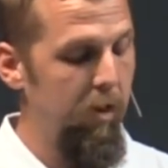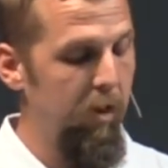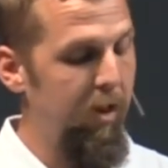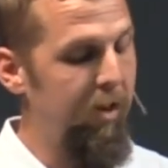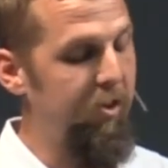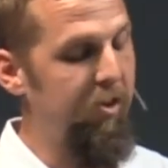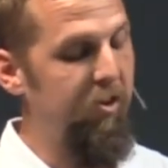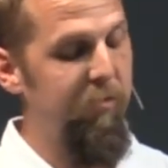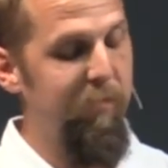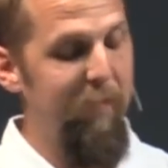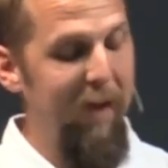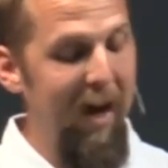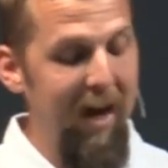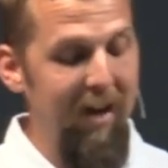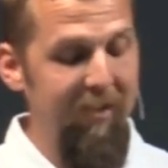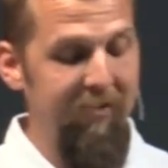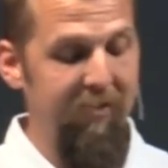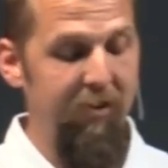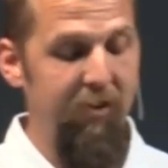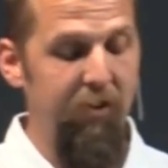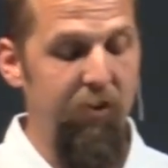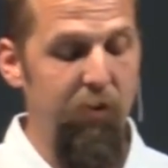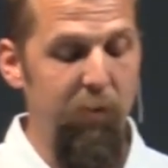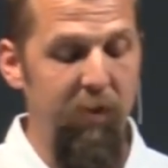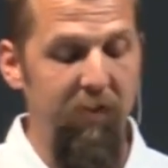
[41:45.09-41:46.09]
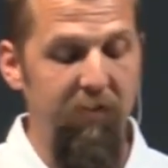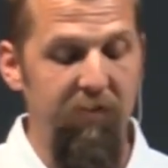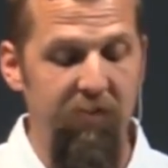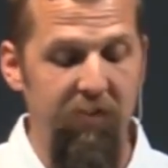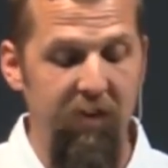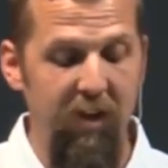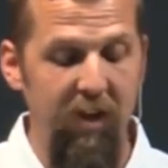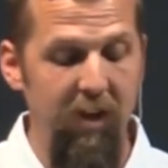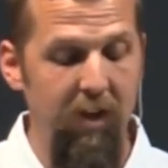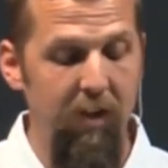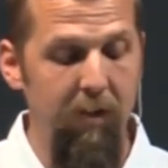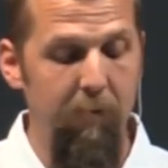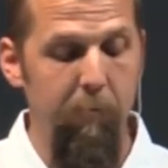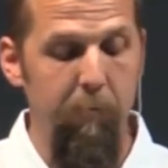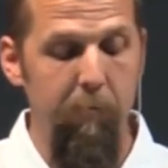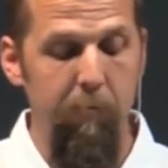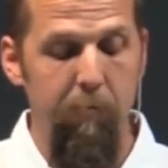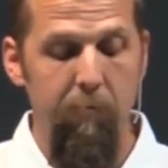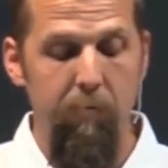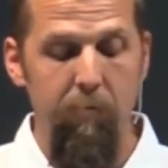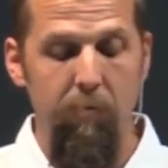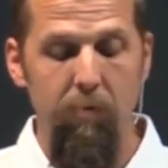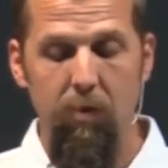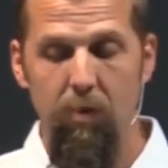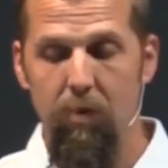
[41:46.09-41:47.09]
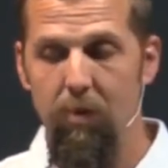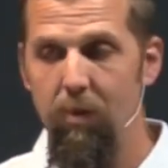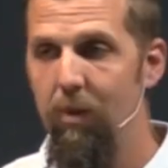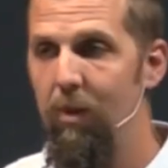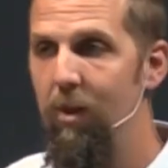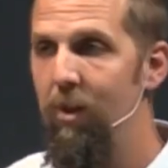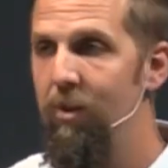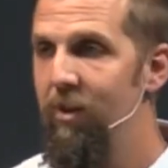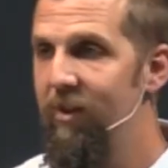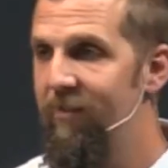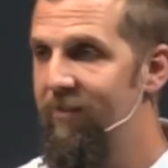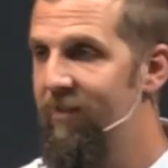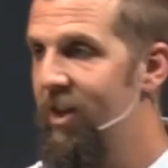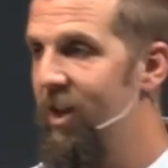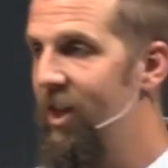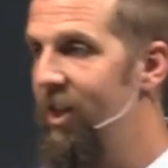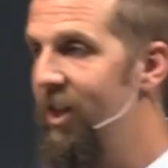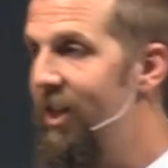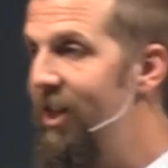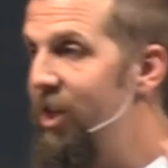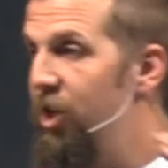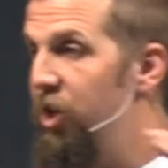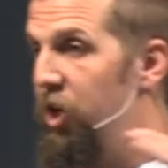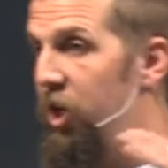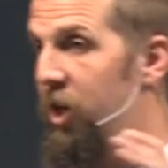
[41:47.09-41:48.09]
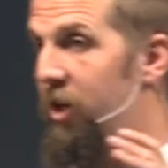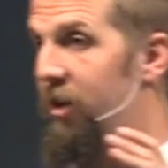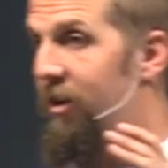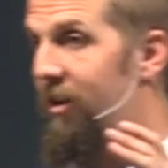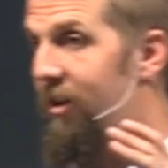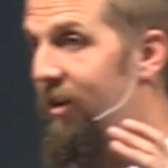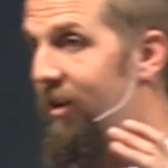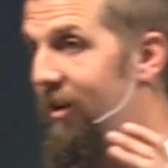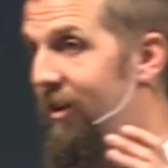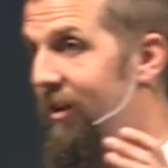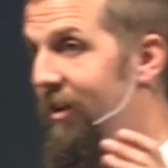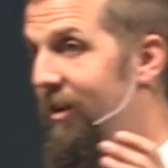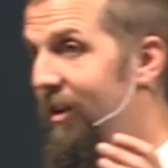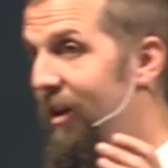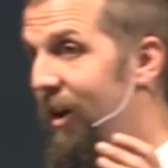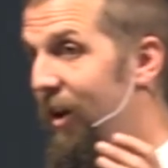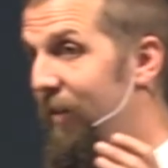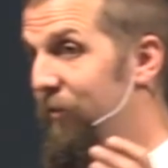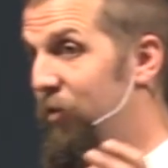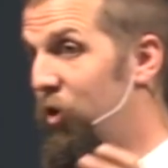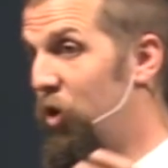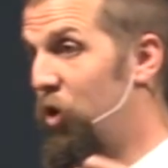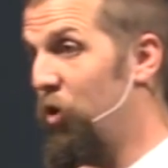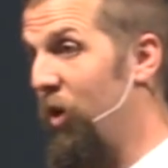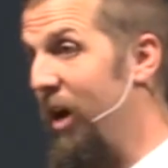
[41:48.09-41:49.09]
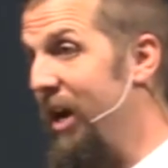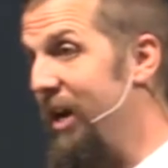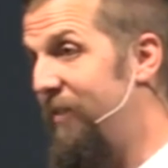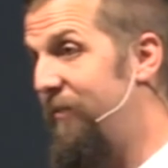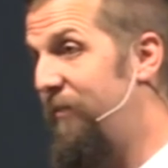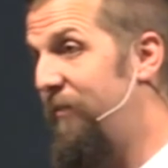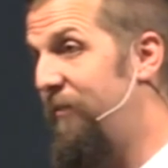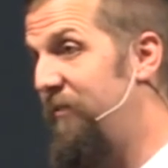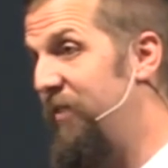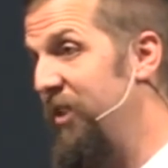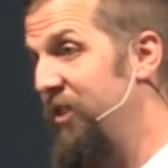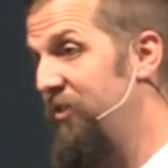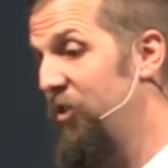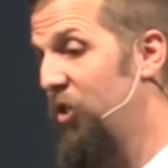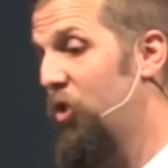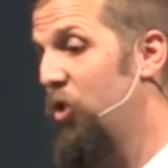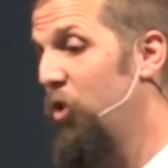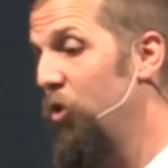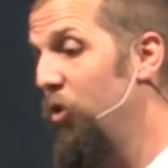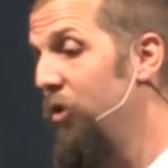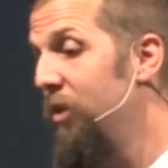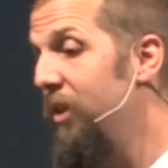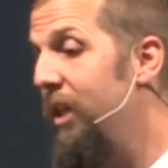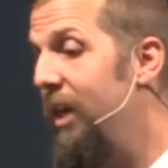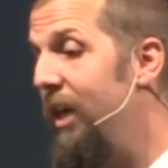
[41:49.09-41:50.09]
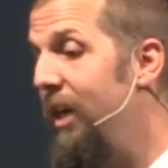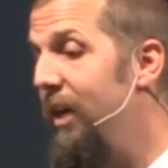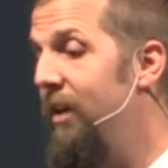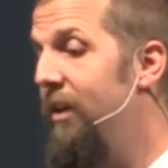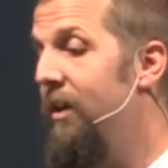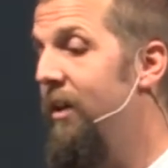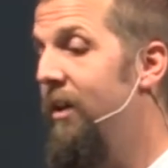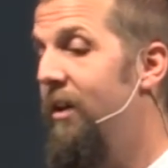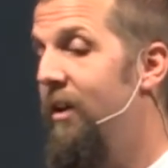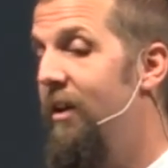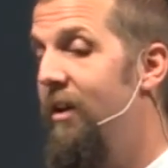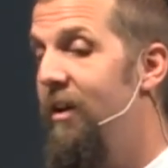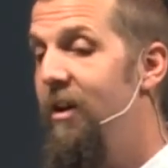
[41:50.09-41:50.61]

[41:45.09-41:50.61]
In this passage, we've seen this collision of great physical need